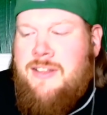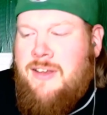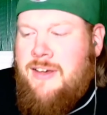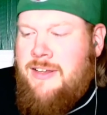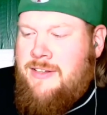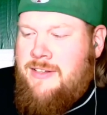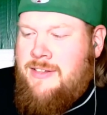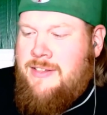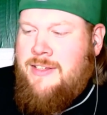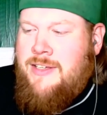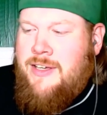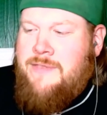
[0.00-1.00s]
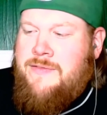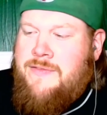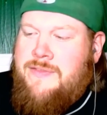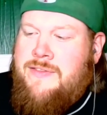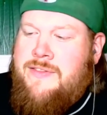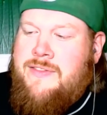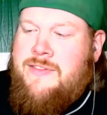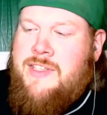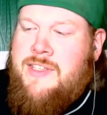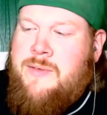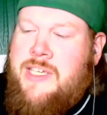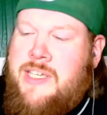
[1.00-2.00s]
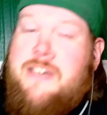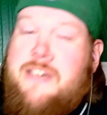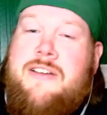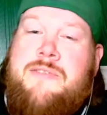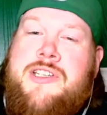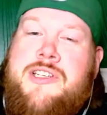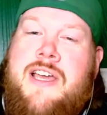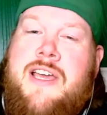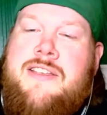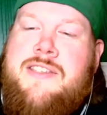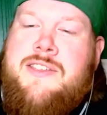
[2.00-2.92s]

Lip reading: salon of the year in Regina.